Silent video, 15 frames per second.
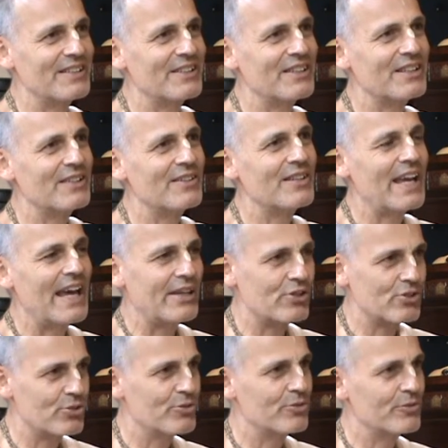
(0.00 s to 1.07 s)
the
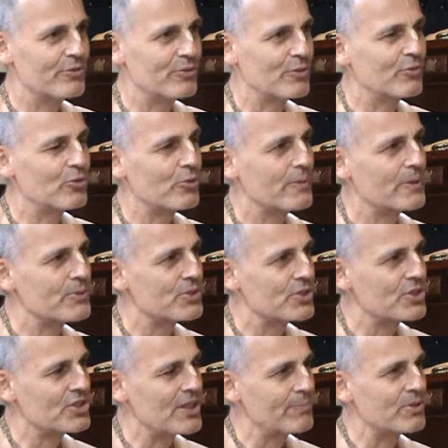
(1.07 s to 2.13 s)
attitude of Rukmini was
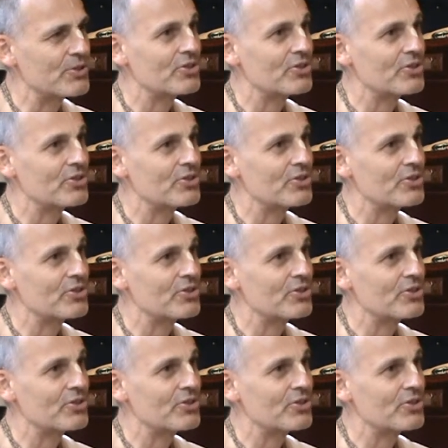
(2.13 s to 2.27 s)
accepted.